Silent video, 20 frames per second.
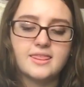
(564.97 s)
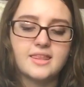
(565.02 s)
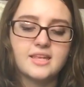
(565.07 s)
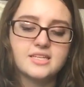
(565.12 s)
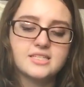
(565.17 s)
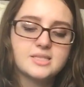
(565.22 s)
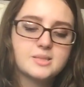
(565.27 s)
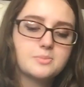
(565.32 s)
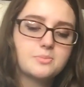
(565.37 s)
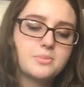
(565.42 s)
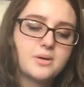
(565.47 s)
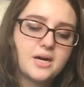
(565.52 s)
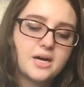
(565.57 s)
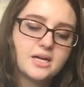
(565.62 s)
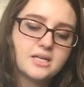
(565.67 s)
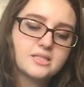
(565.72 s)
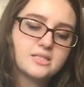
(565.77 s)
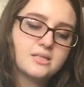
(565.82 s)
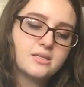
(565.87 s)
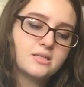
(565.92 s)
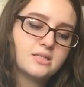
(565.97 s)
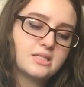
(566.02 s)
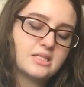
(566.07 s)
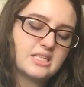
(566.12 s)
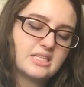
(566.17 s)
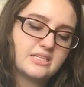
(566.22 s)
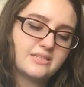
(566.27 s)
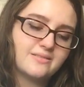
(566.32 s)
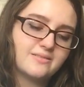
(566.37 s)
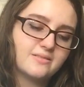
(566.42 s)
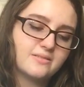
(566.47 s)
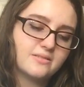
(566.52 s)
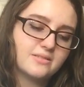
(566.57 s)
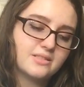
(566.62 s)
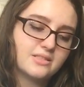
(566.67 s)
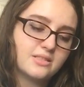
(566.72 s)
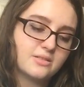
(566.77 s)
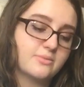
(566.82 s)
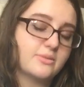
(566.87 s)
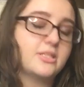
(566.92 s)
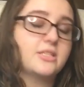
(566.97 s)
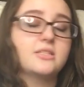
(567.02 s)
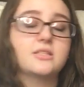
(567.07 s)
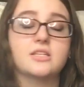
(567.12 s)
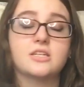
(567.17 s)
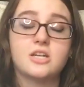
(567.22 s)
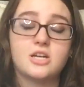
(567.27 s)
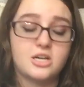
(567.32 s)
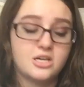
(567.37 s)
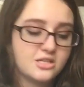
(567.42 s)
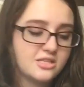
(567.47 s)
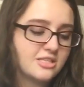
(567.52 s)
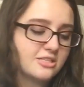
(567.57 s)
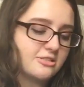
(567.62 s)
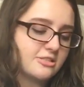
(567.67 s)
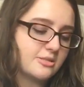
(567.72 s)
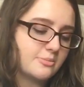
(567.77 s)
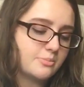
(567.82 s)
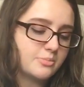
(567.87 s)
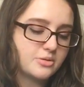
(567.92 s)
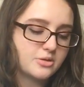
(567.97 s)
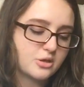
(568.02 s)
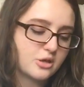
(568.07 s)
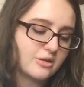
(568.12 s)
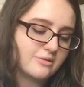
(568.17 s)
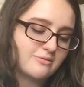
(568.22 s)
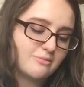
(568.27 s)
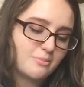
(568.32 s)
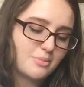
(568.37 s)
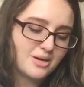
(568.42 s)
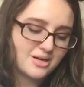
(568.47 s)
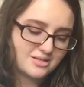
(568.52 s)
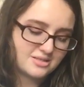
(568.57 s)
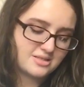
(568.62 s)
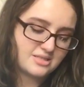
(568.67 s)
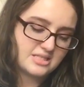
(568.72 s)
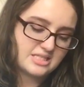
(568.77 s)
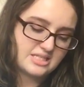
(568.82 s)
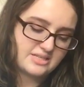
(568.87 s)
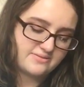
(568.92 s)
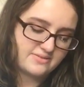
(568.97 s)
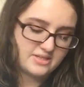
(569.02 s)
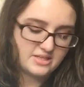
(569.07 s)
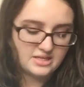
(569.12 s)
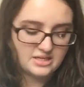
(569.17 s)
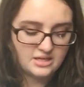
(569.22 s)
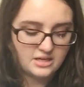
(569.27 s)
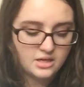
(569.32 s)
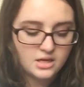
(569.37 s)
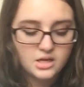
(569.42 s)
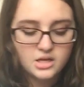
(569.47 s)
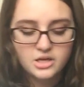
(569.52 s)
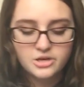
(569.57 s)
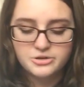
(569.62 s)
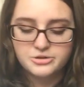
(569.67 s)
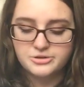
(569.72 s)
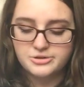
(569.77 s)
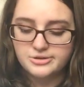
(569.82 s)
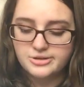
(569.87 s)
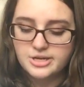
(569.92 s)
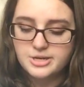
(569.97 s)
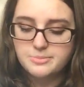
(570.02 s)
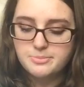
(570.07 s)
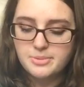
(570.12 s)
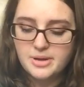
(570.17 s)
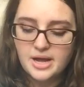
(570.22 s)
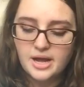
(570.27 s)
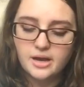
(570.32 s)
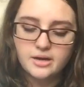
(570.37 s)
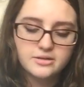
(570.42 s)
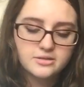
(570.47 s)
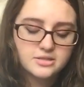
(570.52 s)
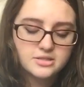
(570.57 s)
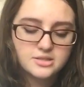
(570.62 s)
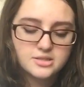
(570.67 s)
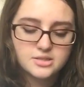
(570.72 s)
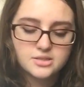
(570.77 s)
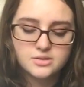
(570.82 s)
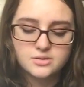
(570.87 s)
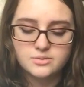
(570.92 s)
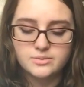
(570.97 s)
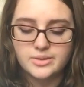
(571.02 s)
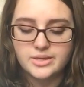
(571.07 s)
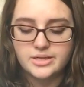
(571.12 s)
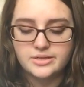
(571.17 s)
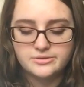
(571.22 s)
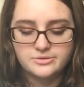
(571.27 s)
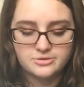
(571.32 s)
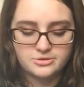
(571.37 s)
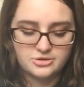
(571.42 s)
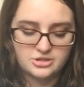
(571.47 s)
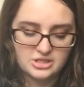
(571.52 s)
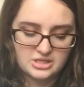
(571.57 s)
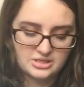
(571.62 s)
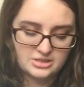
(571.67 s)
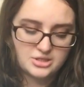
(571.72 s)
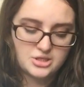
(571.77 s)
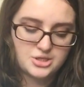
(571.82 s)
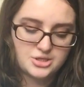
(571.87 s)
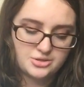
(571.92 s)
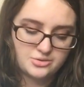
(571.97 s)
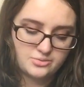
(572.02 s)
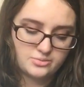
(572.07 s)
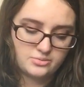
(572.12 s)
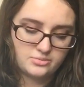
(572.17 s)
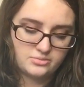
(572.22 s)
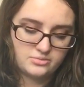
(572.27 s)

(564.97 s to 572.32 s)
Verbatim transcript: this positive oh wait, the coloring book of positivity. Create patterns to energize you.